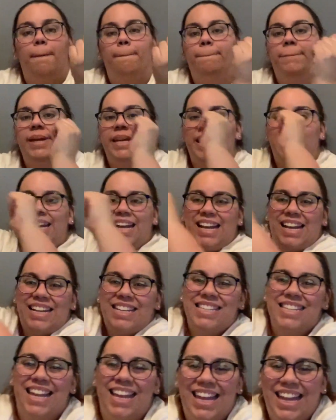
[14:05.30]
But yeah, guys,
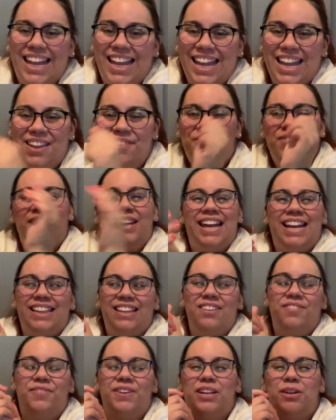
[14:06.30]
if you like
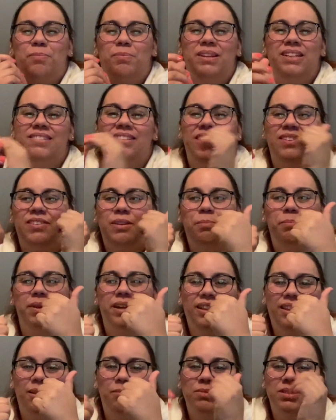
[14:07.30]
this video, please give it a
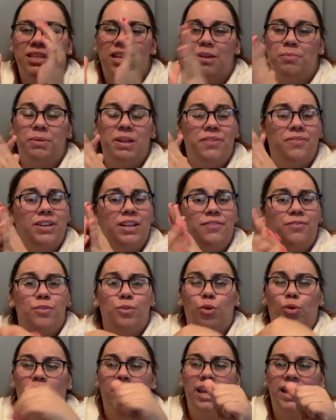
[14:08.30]
big thumbs up. Even if you
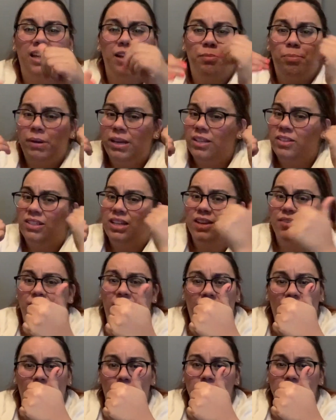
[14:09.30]
don't like it, please give it a
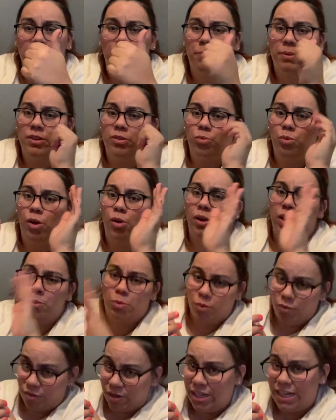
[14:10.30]
thumbs up as well. It
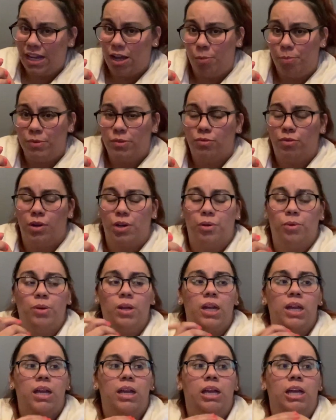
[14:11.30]
will really help us grow.
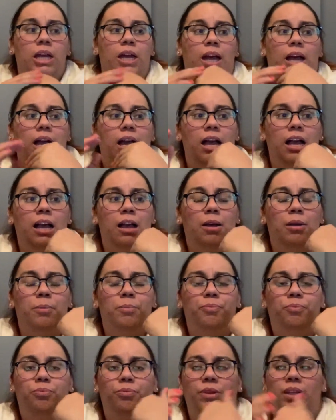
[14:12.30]

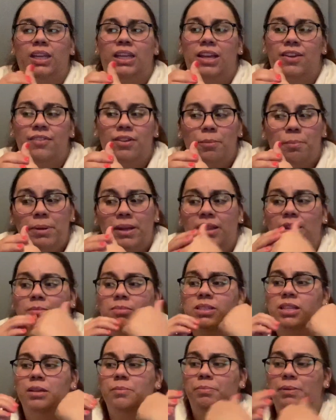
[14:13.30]
Give it a big
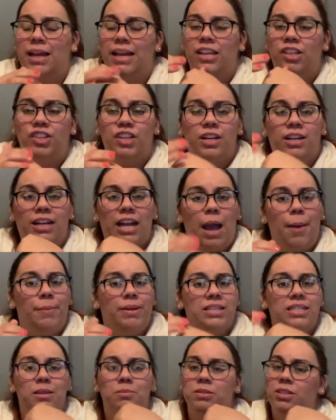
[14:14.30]
thumbs up, like, share,
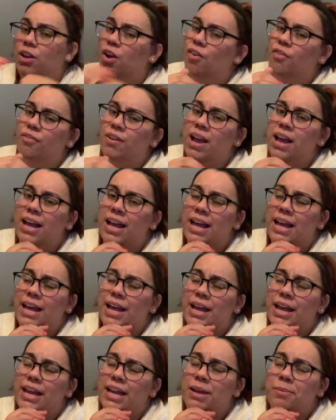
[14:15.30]
comment,
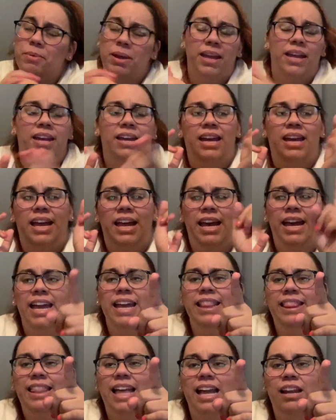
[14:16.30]
subscribe.
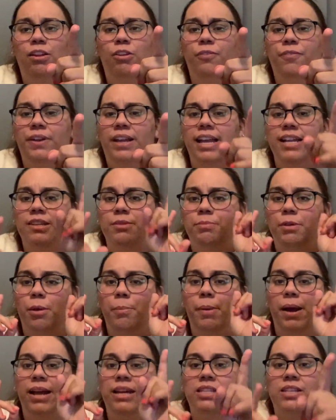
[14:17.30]
Hit that notification bell
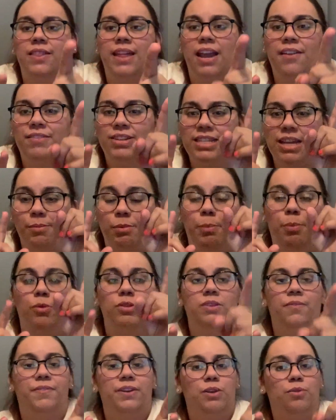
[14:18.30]
button so that every time we
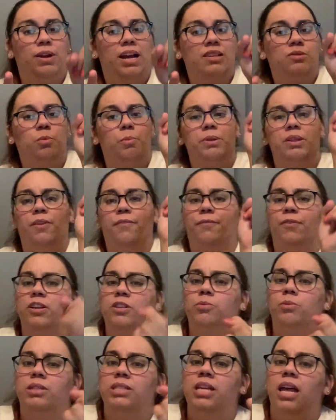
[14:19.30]
post a video, you guys will be the
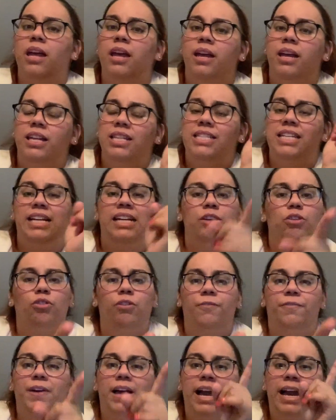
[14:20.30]
first ones to get
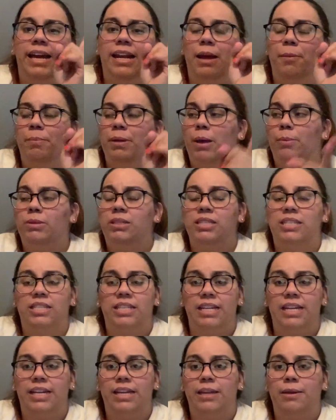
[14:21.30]
notified and be able to
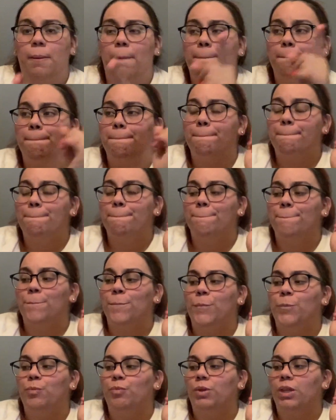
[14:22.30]
see it.
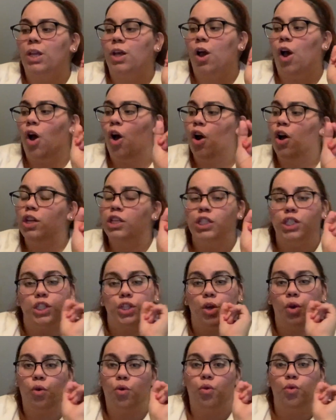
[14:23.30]

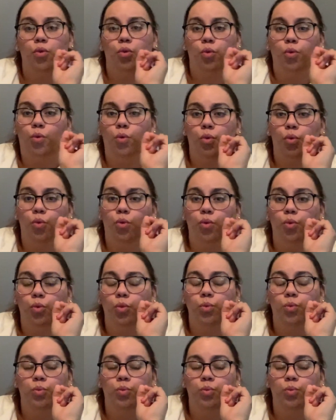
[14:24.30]
Also,